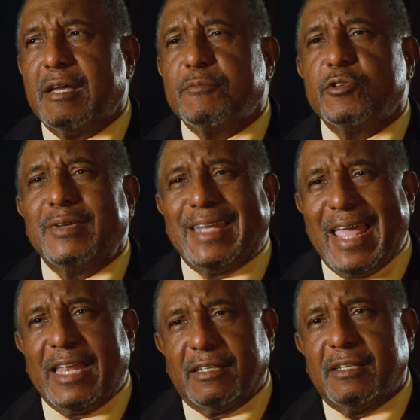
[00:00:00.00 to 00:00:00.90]
to an
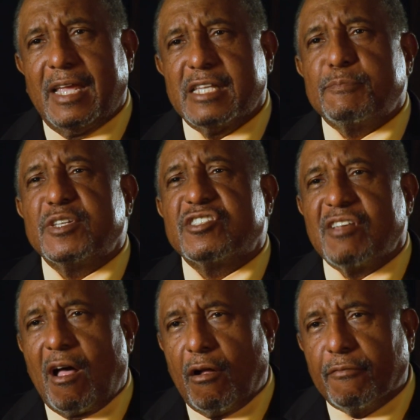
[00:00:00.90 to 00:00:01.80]
end, has been
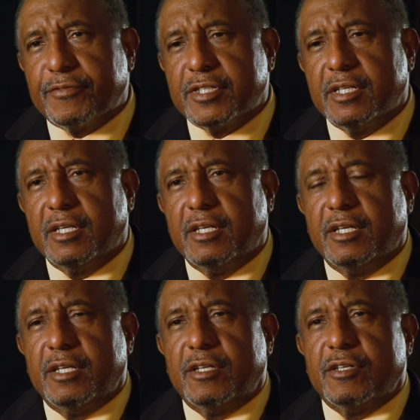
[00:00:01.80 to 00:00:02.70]
solved.
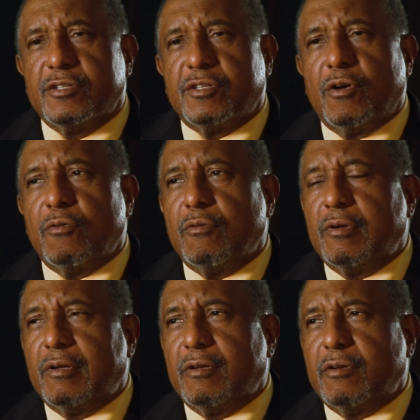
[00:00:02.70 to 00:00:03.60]
So
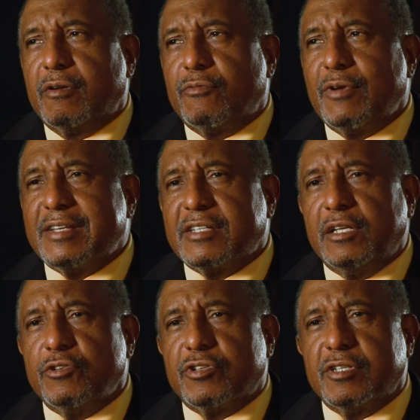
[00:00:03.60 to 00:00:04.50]

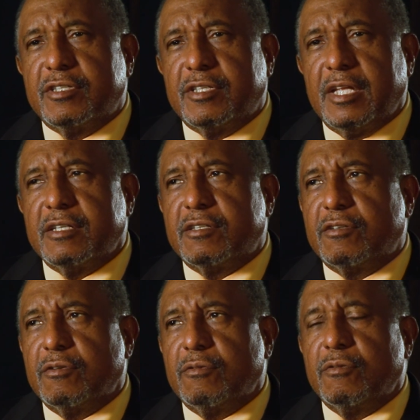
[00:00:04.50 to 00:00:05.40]
resolution tends
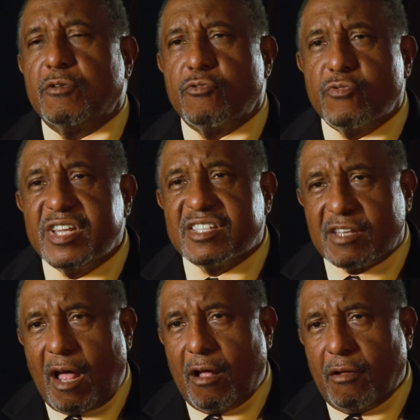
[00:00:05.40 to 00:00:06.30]
to
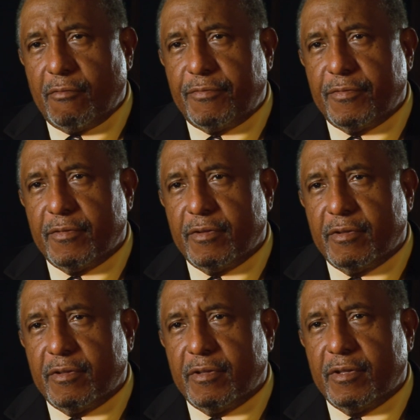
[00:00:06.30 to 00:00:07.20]
resolve,
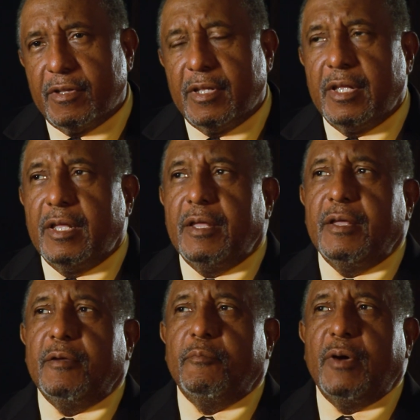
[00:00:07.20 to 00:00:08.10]

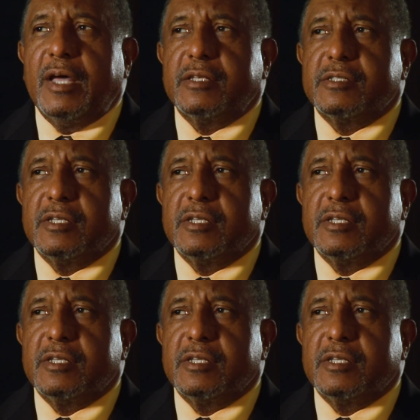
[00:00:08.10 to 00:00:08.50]
but